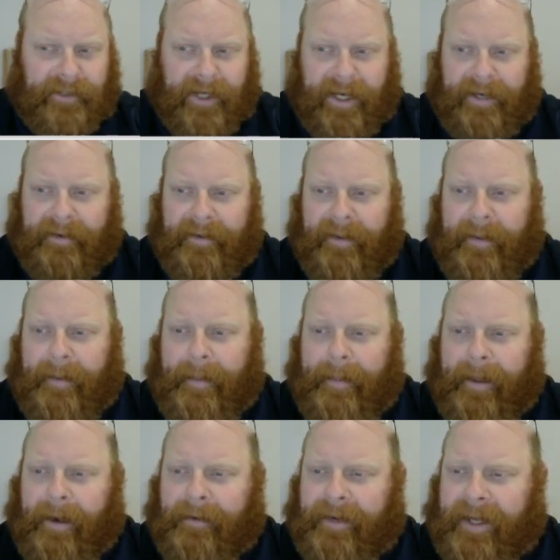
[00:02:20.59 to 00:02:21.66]
Okay.
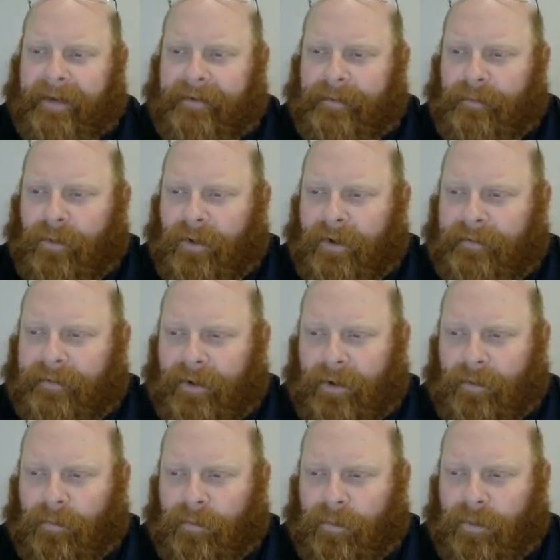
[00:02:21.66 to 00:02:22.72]
I'm going to give it more of
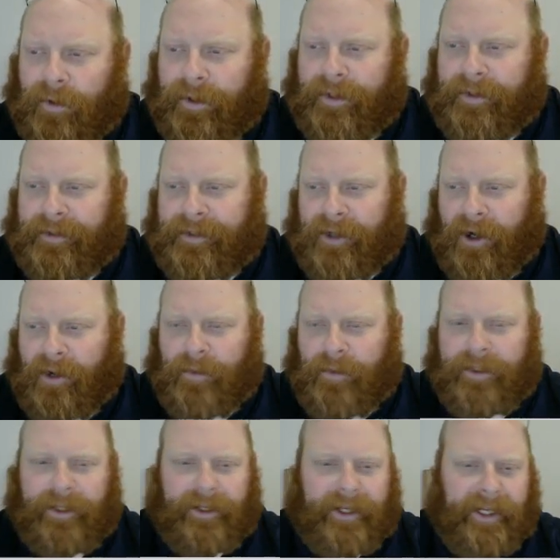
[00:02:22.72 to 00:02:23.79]
a wood, dark
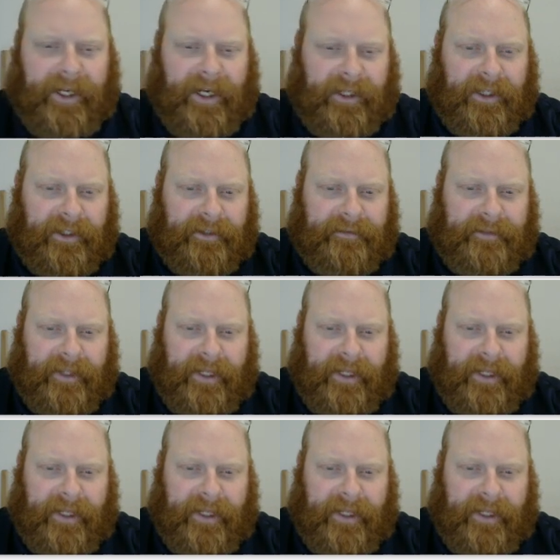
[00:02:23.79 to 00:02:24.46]
wood looking color.